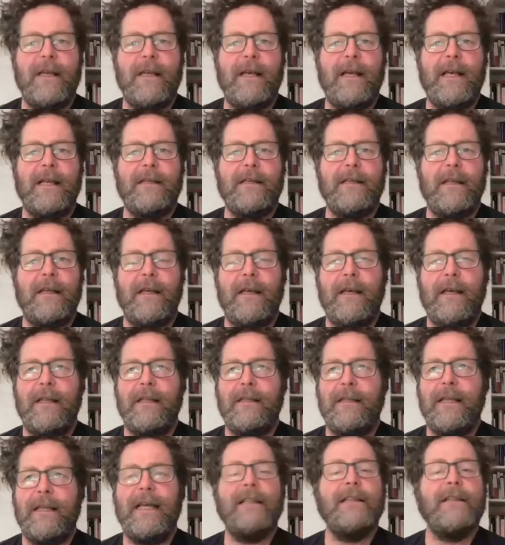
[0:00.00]
at,
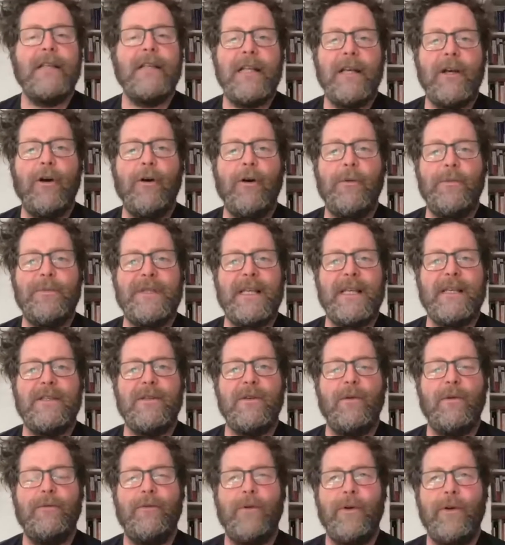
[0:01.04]
at, elderly homes
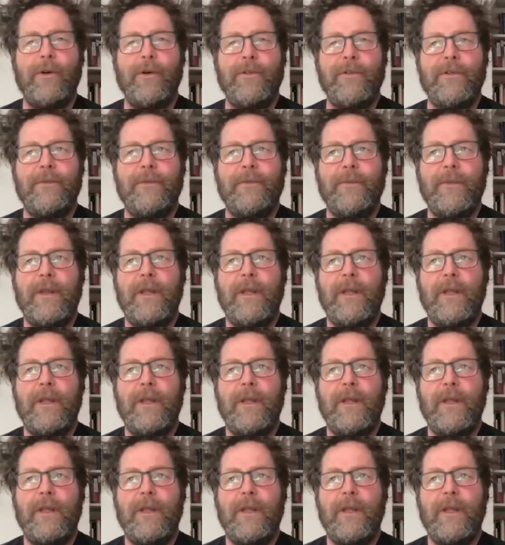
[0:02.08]
and so forth.